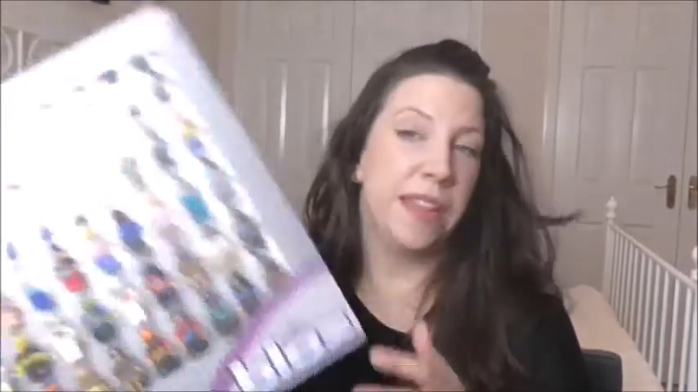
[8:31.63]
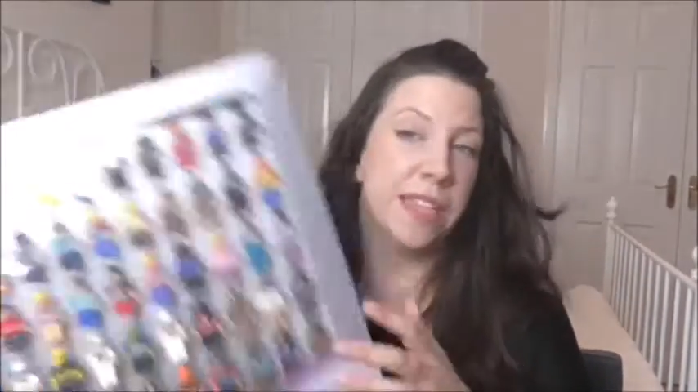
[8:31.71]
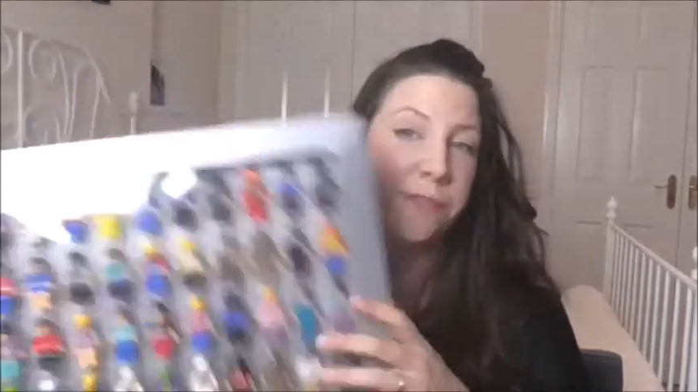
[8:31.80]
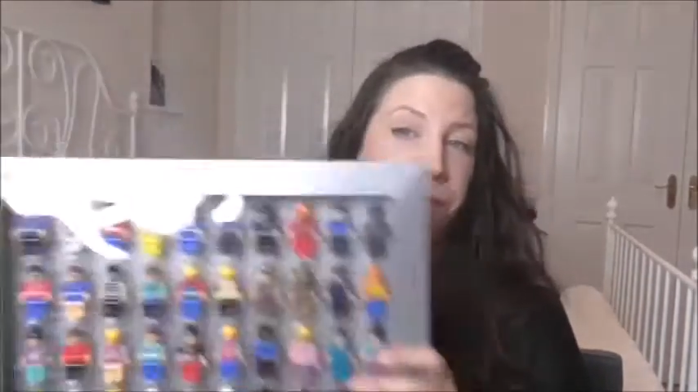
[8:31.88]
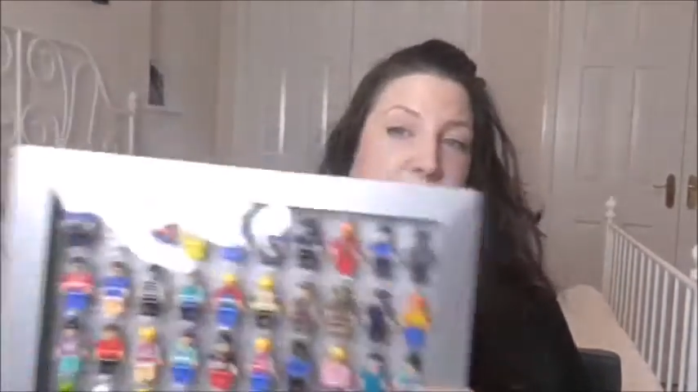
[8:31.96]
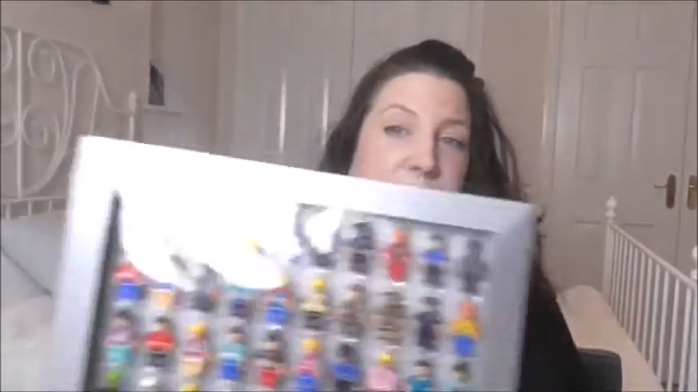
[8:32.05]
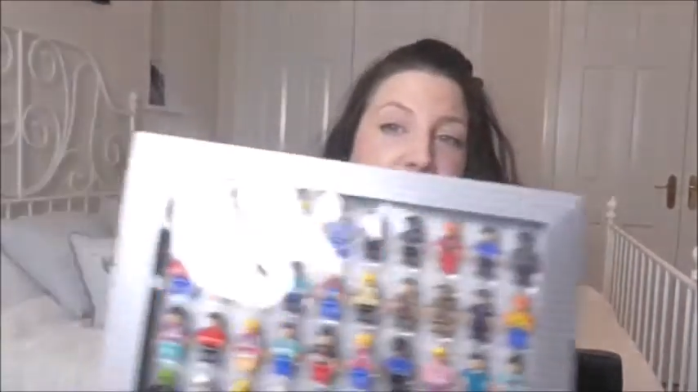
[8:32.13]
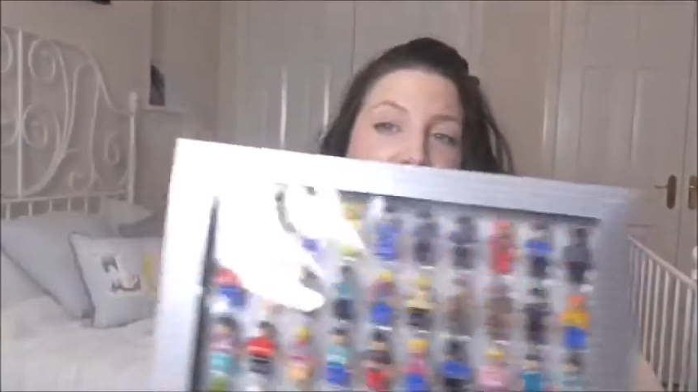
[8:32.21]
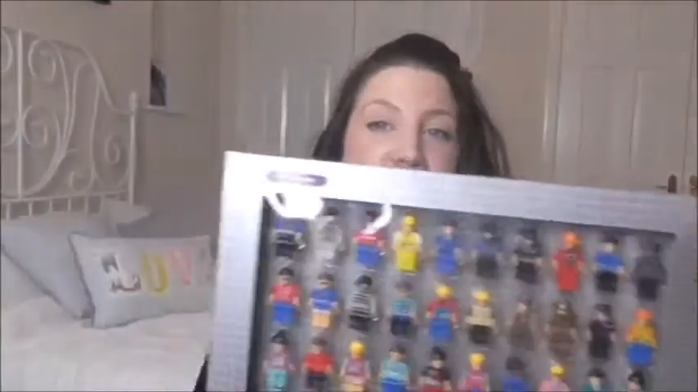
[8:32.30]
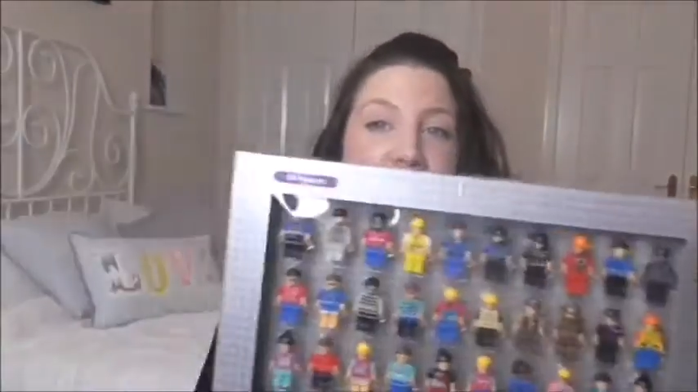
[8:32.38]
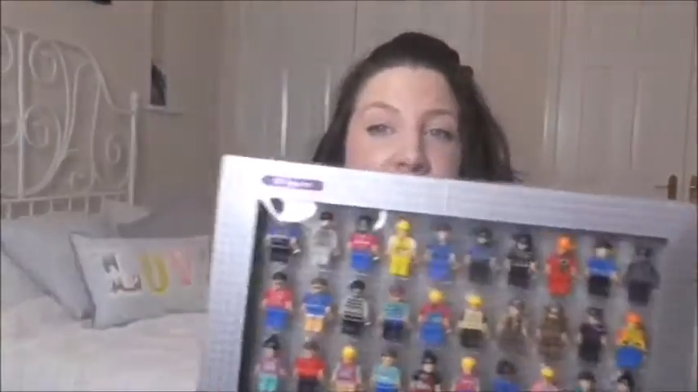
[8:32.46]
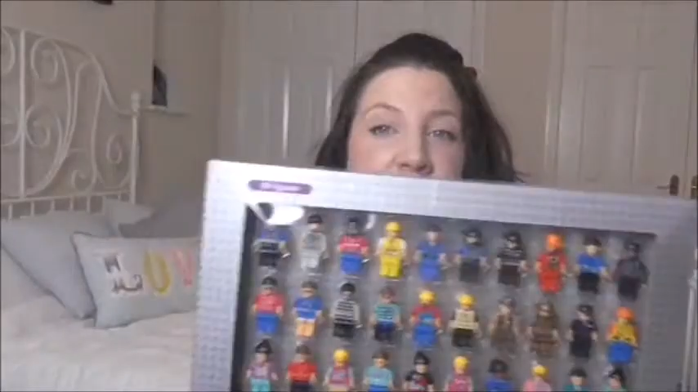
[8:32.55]
there's
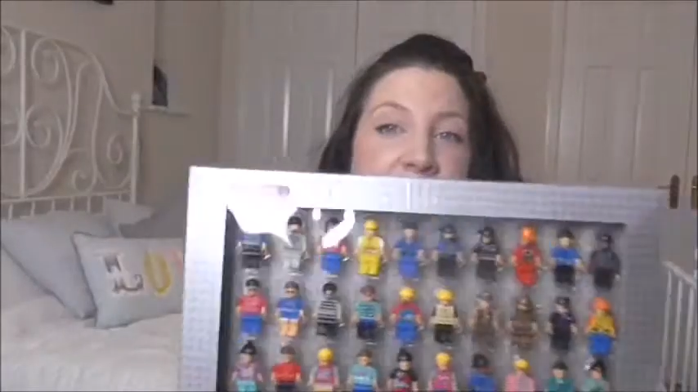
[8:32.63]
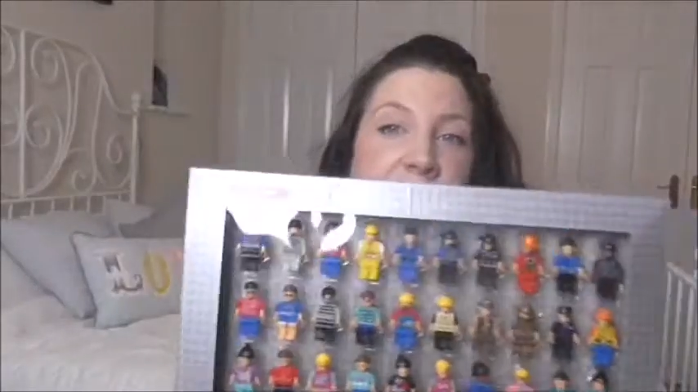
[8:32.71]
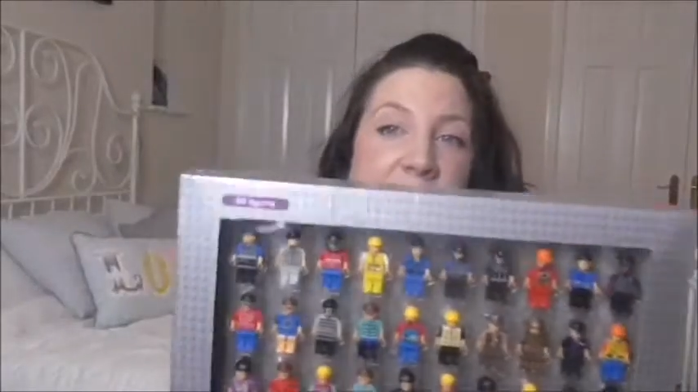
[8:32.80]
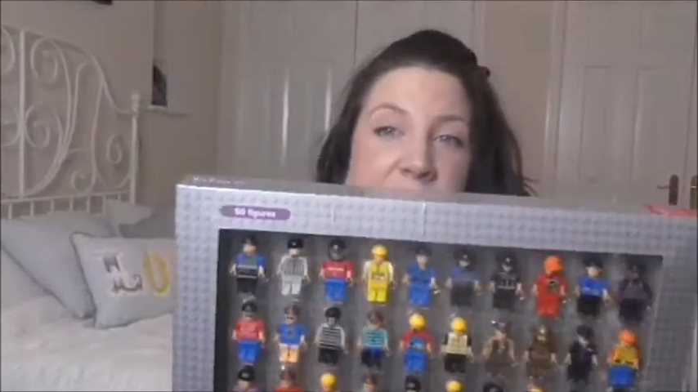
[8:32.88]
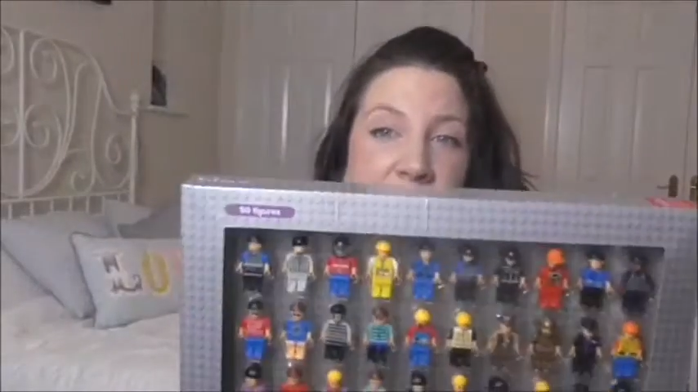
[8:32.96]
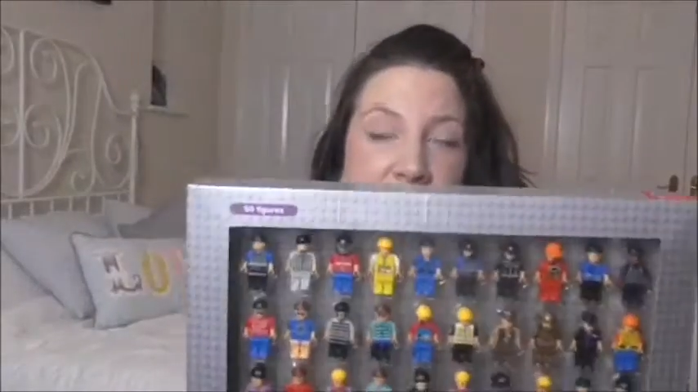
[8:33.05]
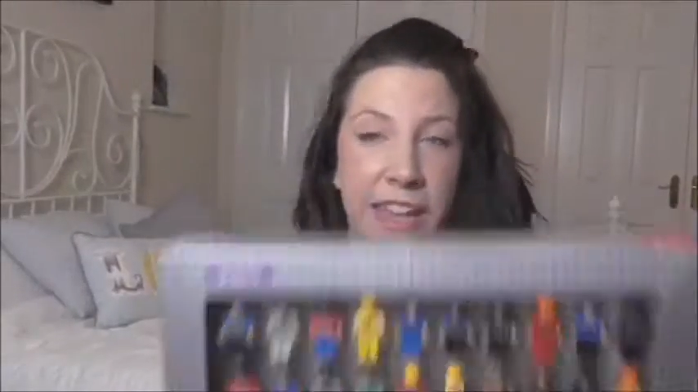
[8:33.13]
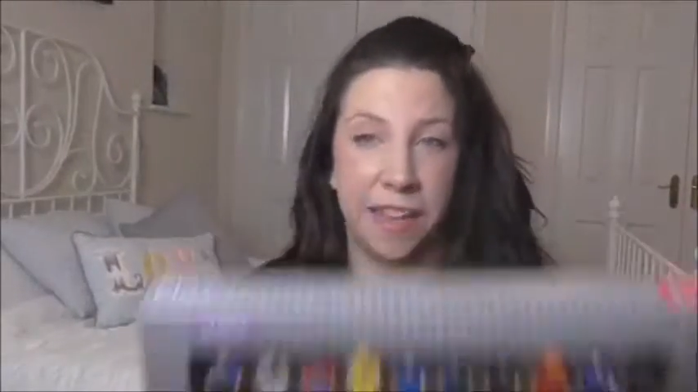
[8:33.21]
fifty figurines in